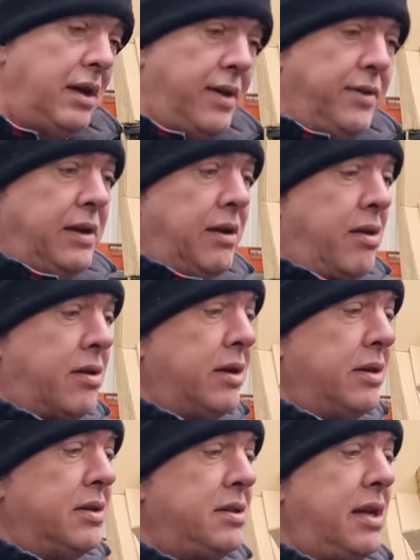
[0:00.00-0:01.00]
And then I
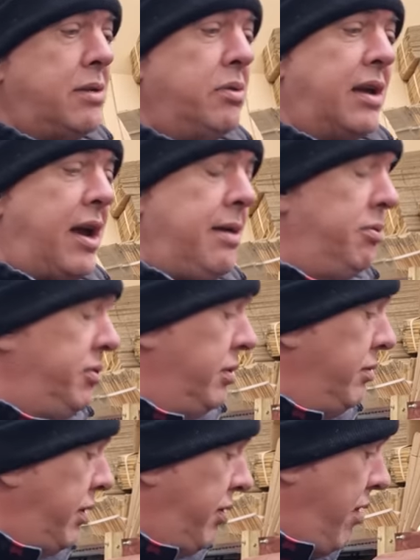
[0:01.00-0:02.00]
can stick all the cables
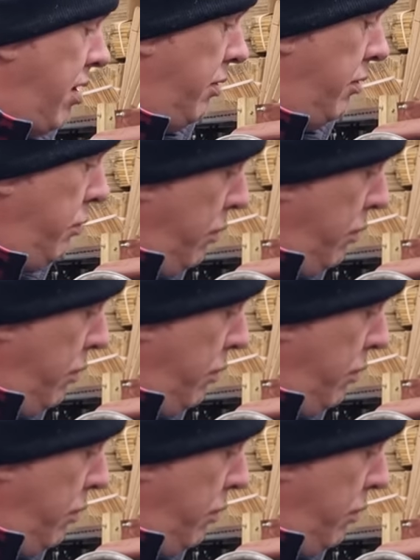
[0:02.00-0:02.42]
on the throttle.